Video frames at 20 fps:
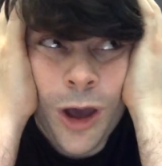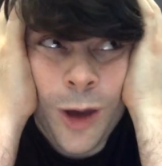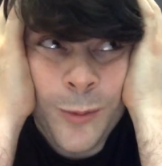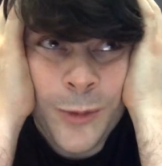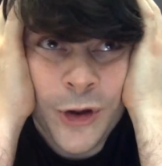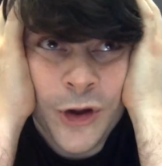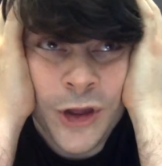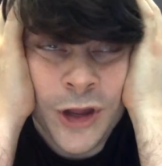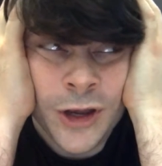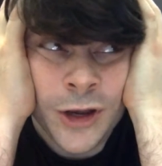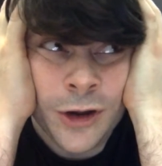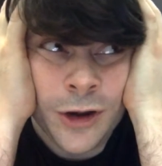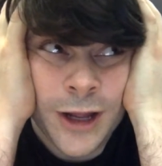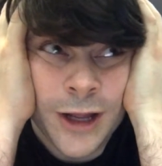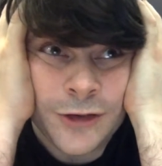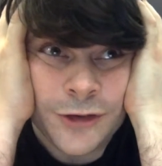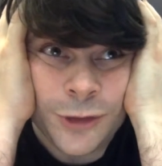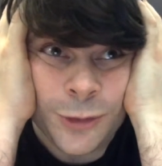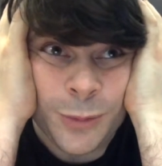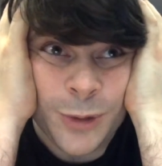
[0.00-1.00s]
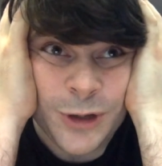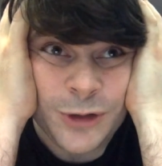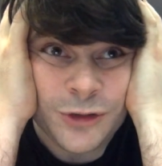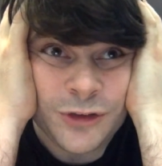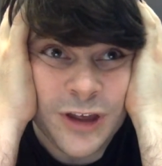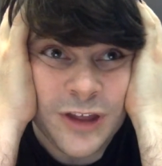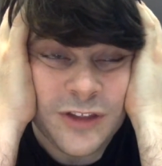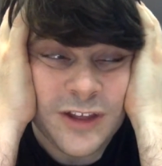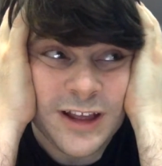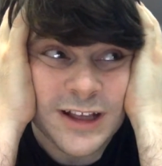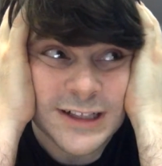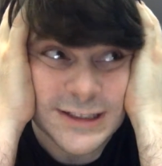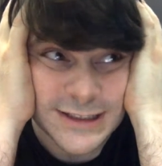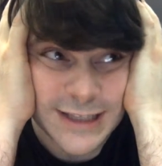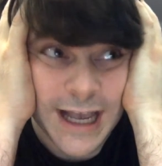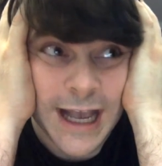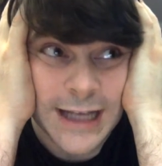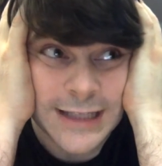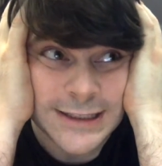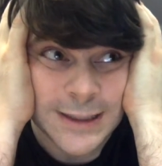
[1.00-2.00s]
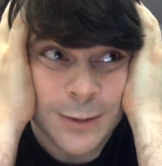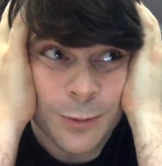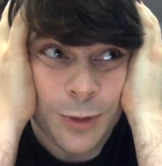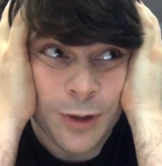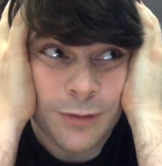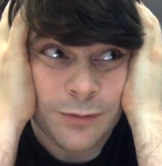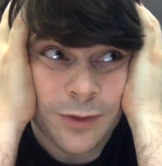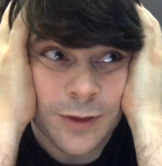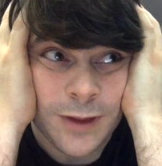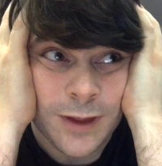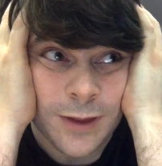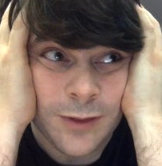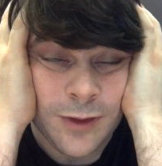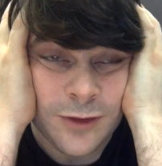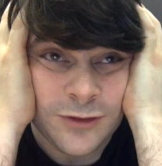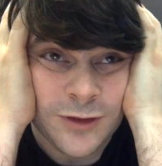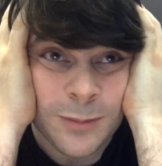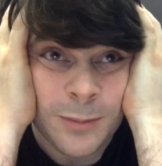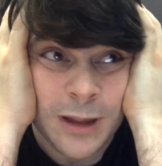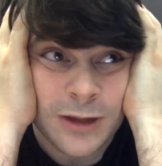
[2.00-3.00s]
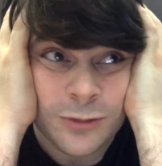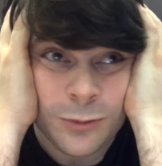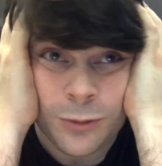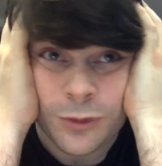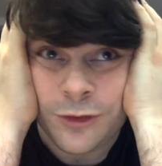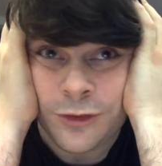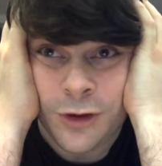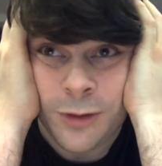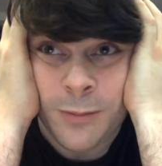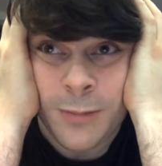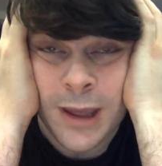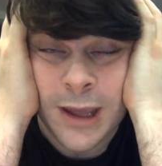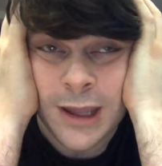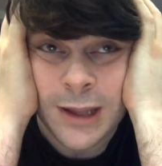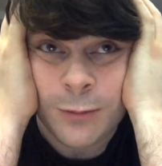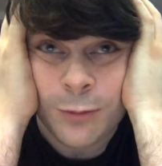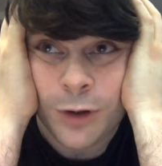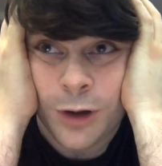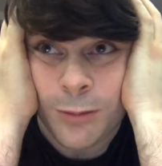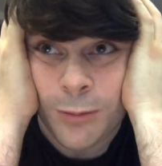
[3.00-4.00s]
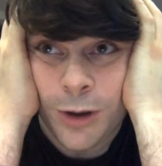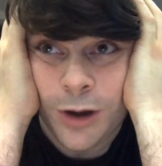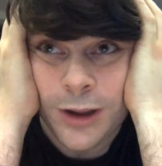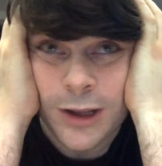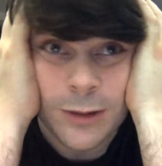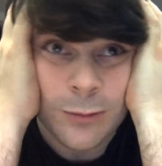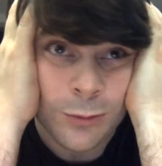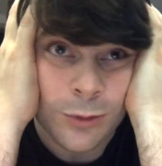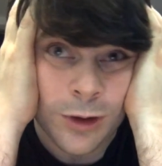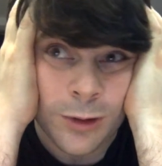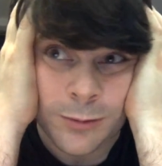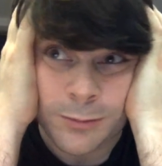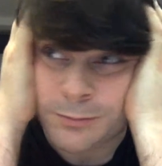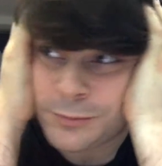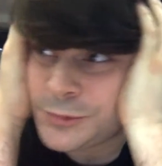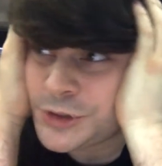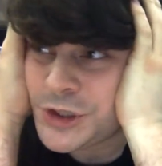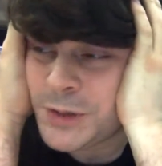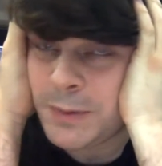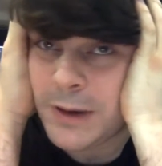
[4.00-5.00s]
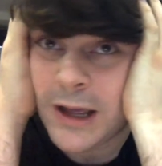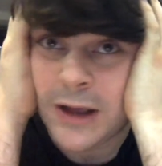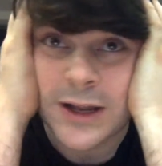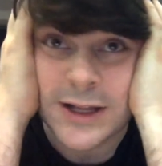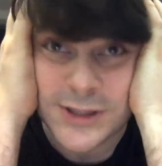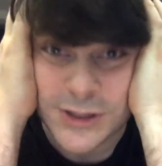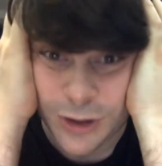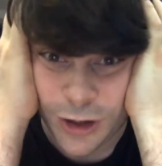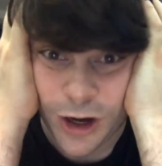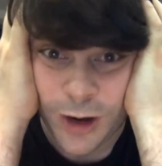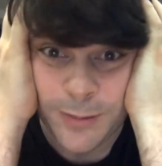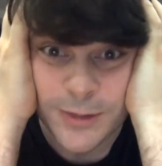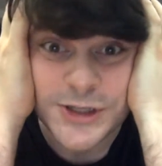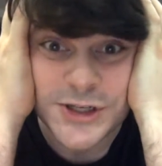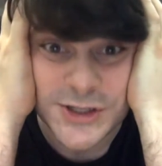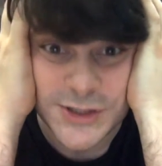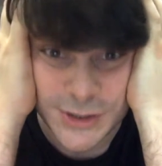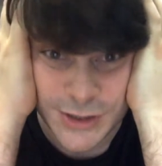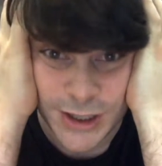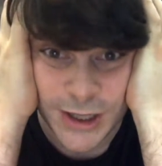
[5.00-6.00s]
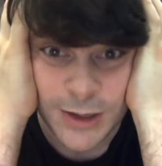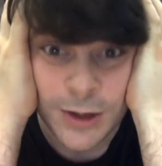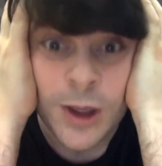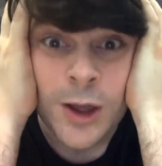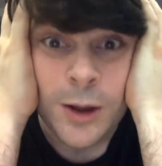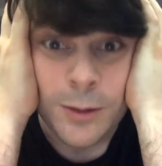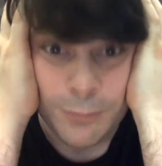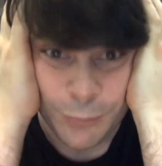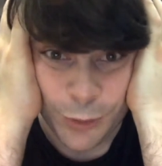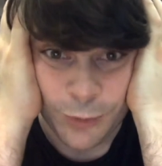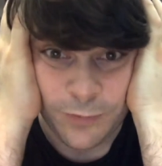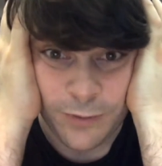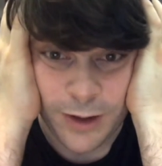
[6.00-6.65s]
American International Pictures had the exact same way of thinking. They said basically, we're just going to make it, we're going to market it, we're going to ship it out, it's garbage, it's done, move